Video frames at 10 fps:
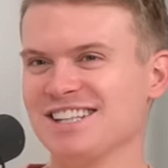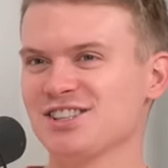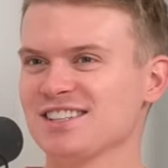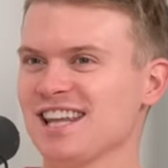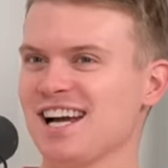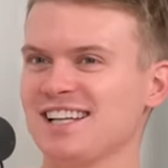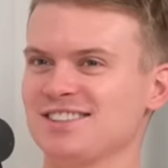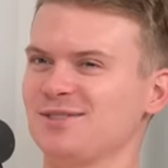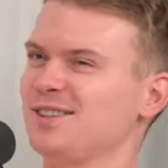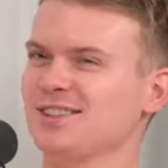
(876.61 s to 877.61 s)
just like
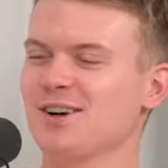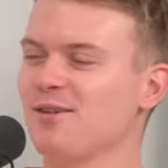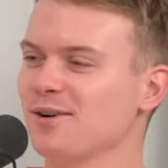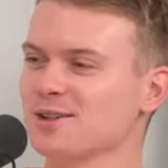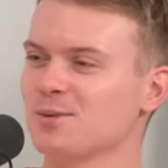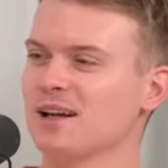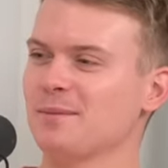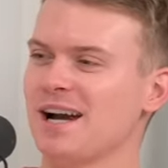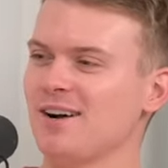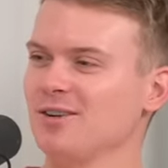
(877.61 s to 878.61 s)
should we just go for a swing
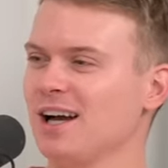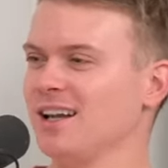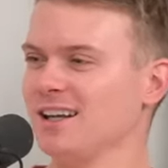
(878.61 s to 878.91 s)
about like